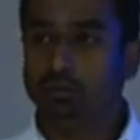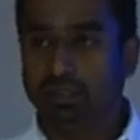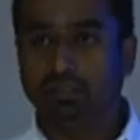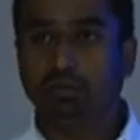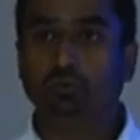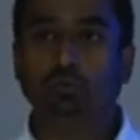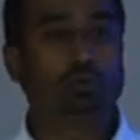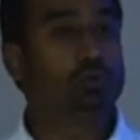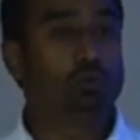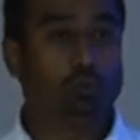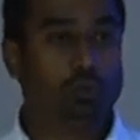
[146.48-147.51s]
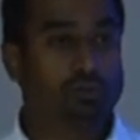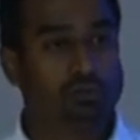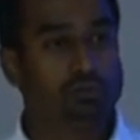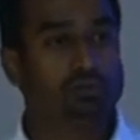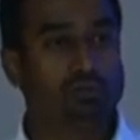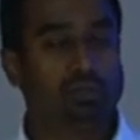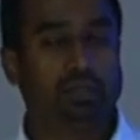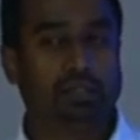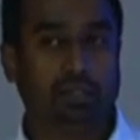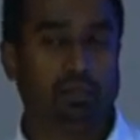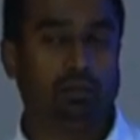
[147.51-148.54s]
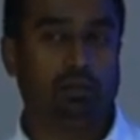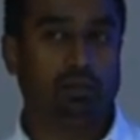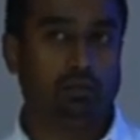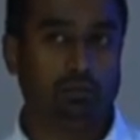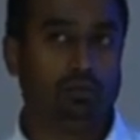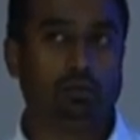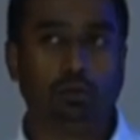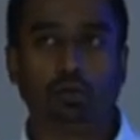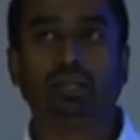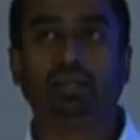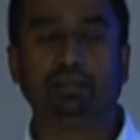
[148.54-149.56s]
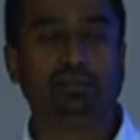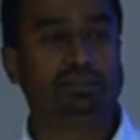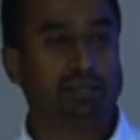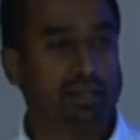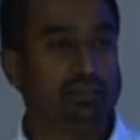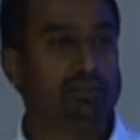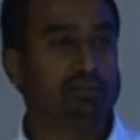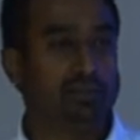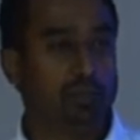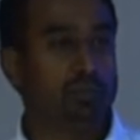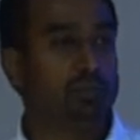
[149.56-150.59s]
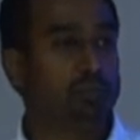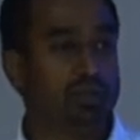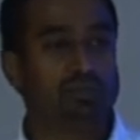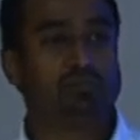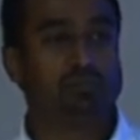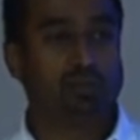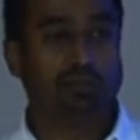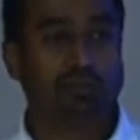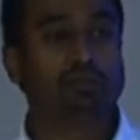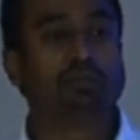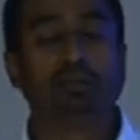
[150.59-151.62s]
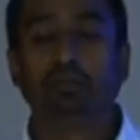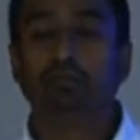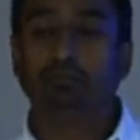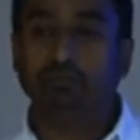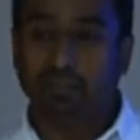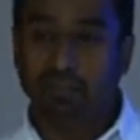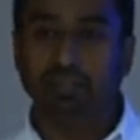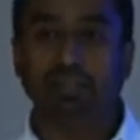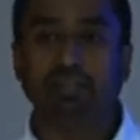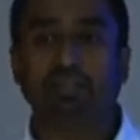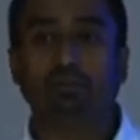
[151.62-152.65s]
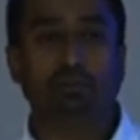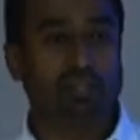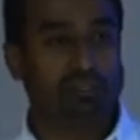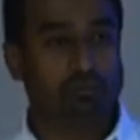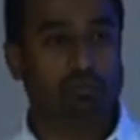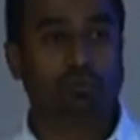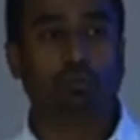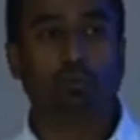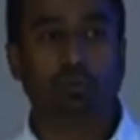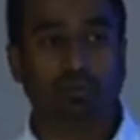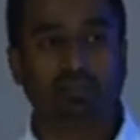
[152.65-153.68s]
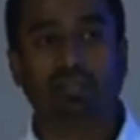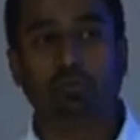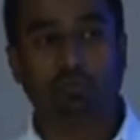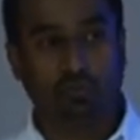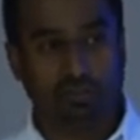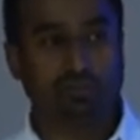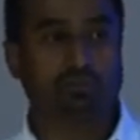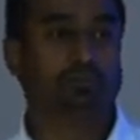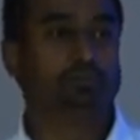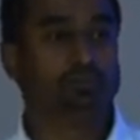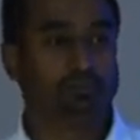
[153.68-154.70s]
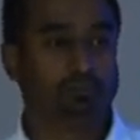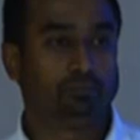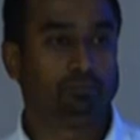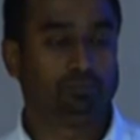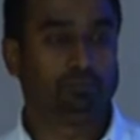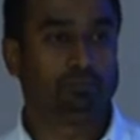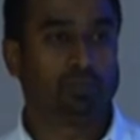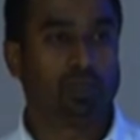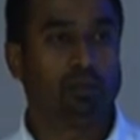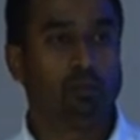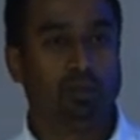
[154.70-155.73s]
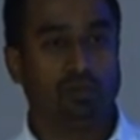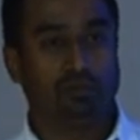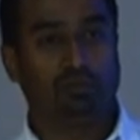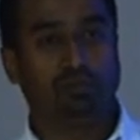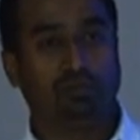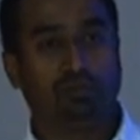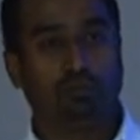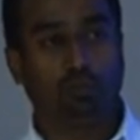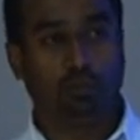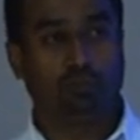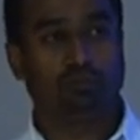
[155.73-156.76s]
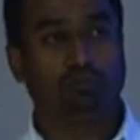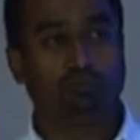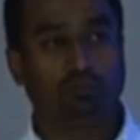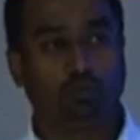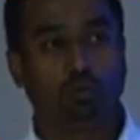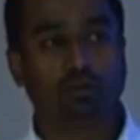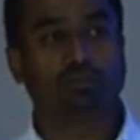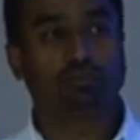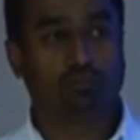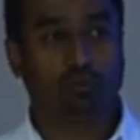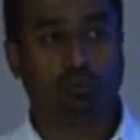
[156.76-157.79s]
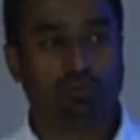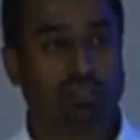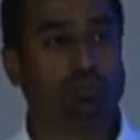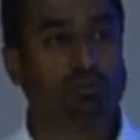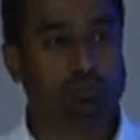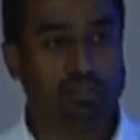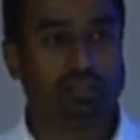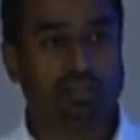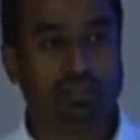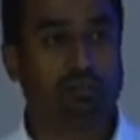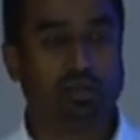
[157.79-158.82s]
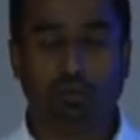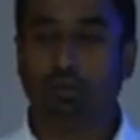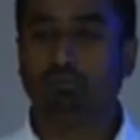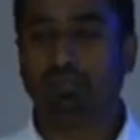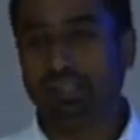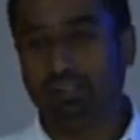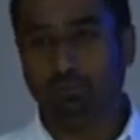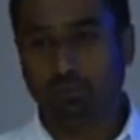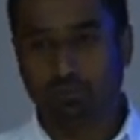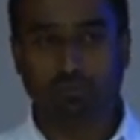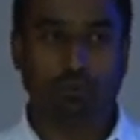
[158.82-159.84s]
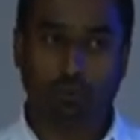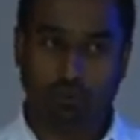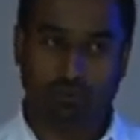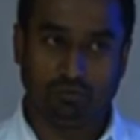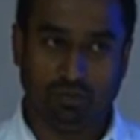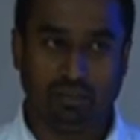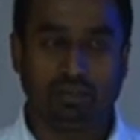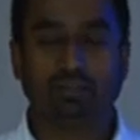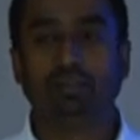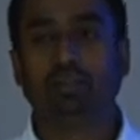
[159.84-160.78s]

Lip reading: That's how Eurocode works. Looking at the size and the depth and breadth of India, very likely you guys will go in the same direction. Because what works for south of India may not really work for north of India